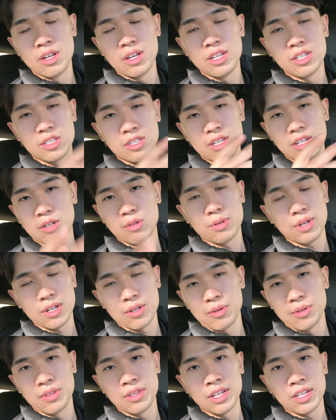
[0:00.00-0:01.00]
is the
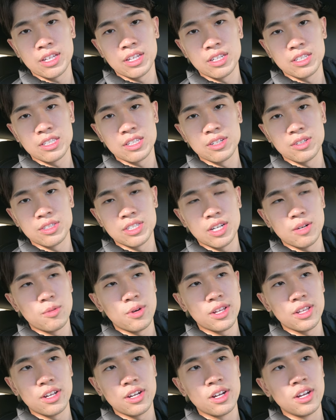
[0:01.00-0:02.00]
critical thinking skill set,
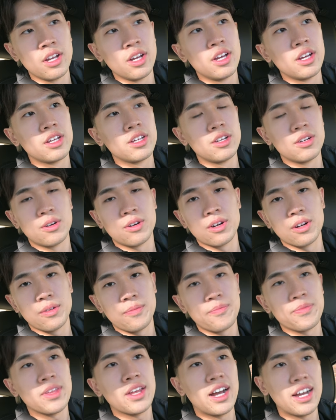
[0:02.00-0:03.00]
whether
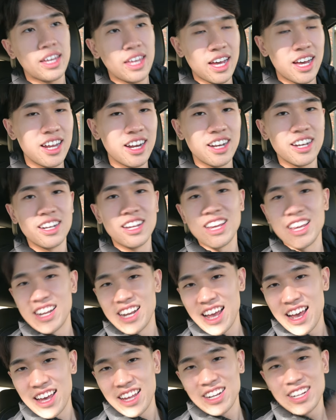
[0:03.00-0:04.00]
you're, again,
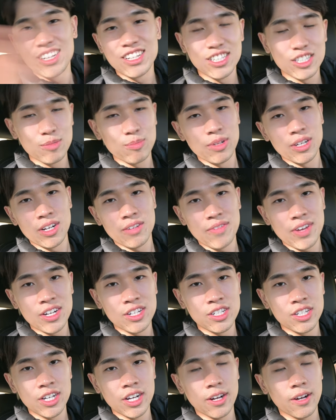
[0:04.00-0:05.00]
in any discipline of
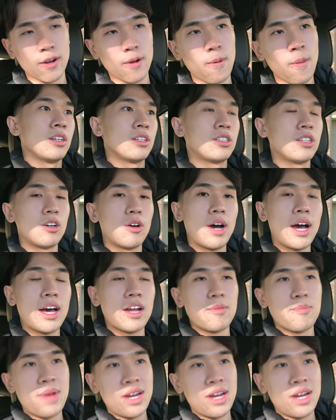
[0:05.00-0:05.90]
engineering. So I had a